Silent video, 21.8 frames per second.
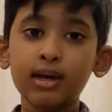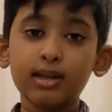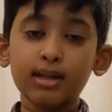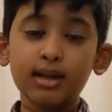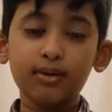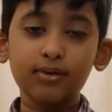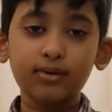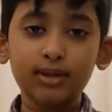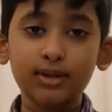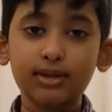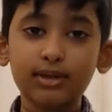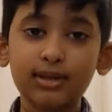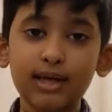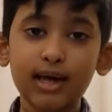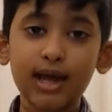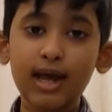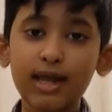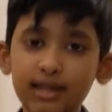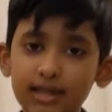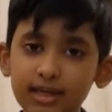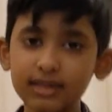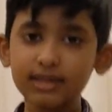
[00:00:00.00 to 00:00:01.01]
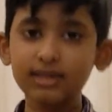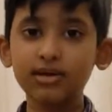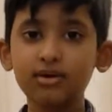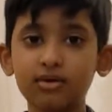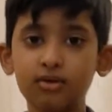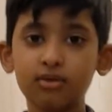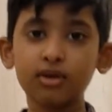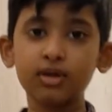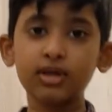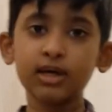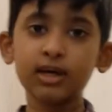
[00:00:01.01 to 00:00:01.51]
Now the tennis
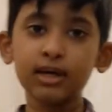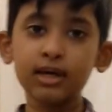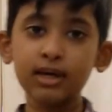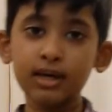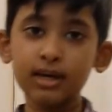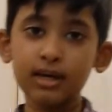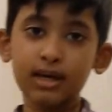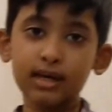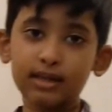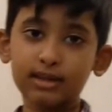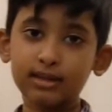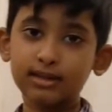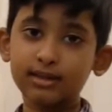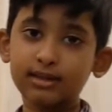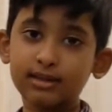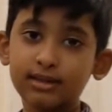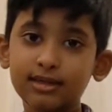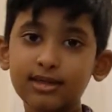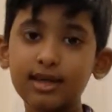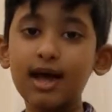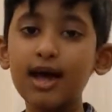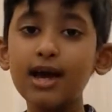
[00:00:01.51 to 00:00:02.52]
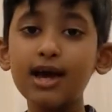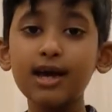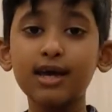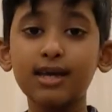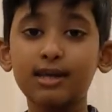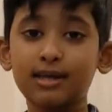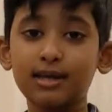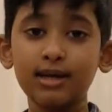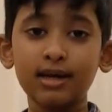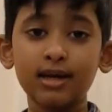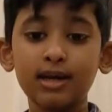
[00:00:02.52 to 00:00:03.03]
court
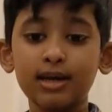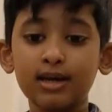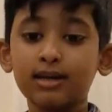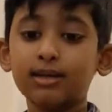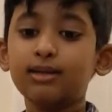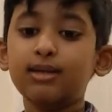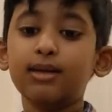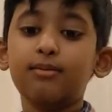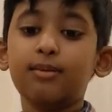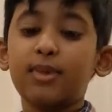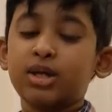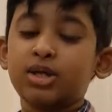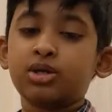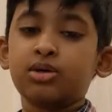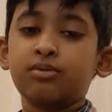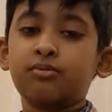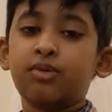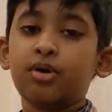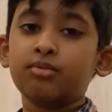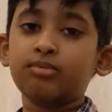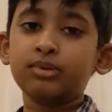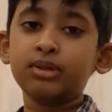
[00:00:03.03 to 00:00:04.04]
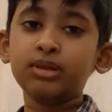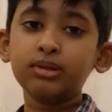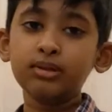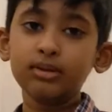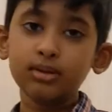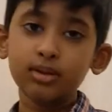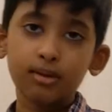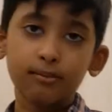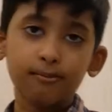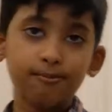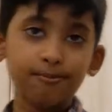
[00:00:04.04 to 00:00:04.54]
inside the magic bubble,
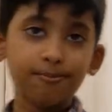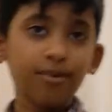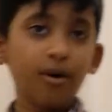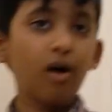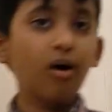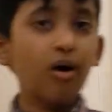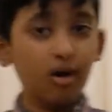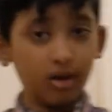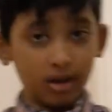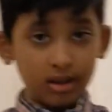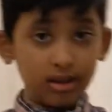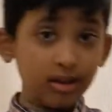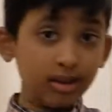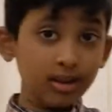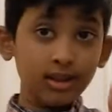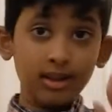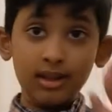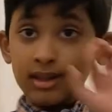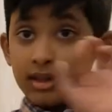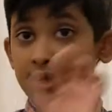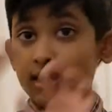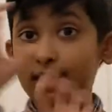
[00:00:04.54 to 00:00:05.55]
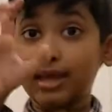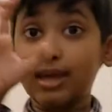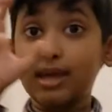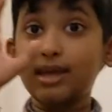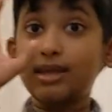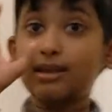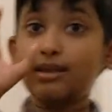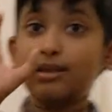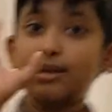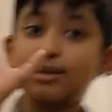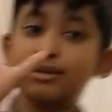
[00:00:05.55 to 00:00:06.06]
the ball
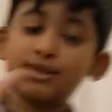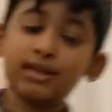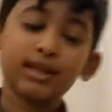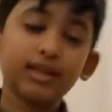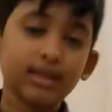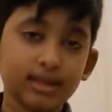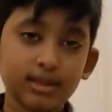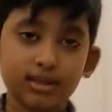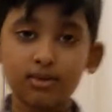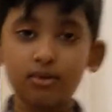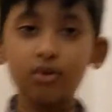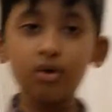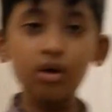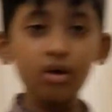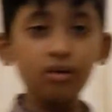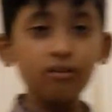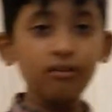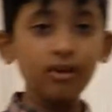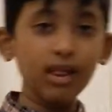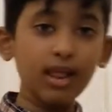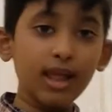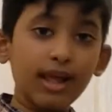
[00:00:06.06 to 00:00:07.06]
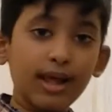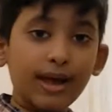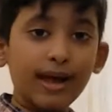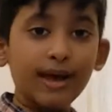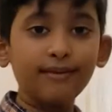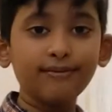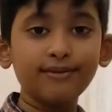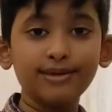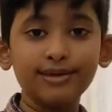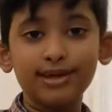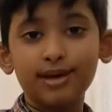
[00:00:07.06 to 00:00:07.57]
in the tennis court will
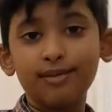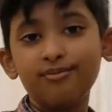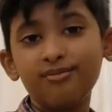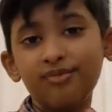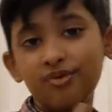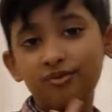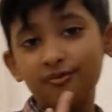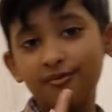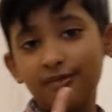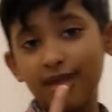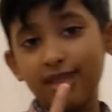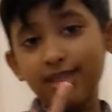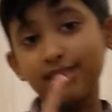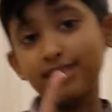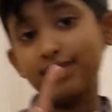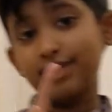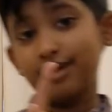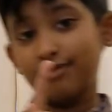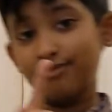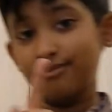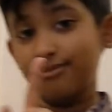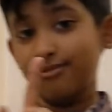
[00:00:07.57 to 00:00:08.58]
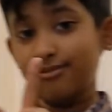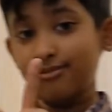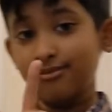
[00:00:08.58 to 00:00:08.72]
have some momentum.